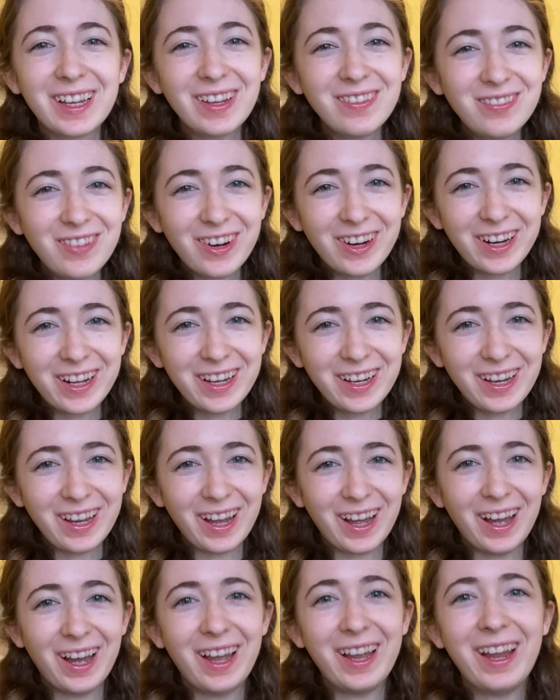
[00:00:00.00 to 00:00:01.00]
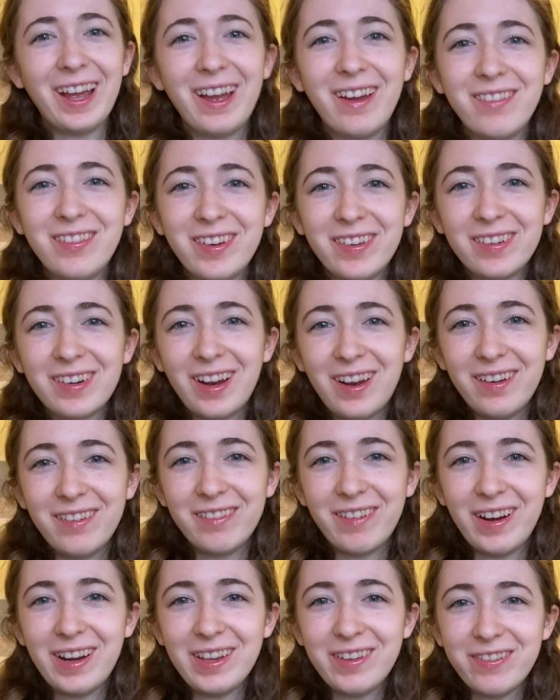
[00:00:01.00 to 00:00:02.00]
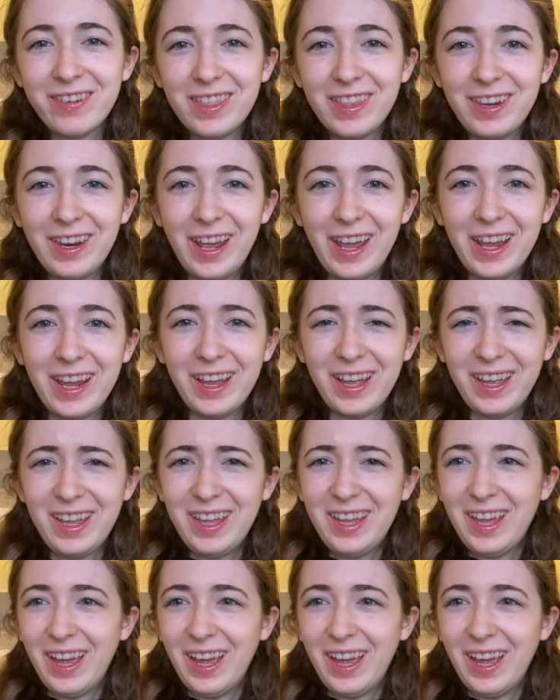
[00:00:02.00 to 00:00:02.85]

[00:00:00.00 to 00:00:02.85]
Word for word: Good morning. I have just gotten ready for the day.